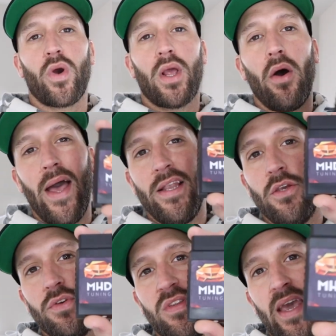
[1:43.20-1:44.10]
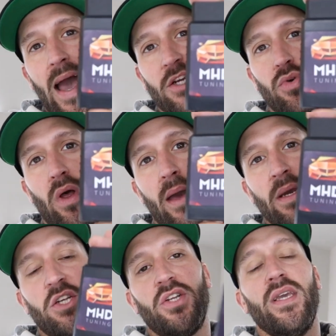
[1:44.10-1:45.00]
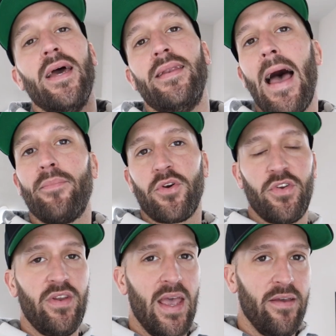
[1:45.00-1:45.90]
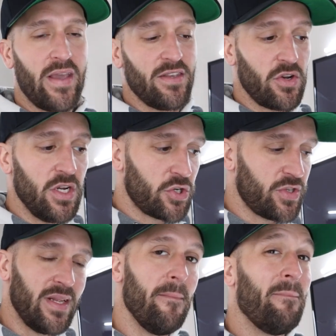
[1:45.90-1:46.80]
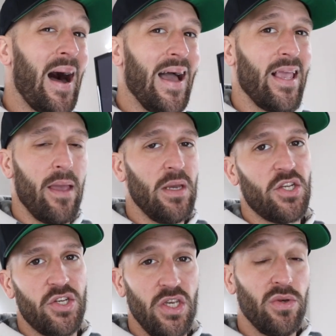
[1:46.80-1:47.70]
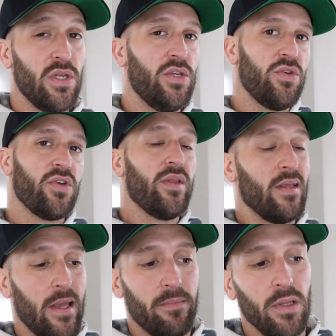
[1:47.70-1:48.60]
We're gonna go ahead and use the actual MHD adapter today. If you guys are interested in buying MHD, you can do so at the link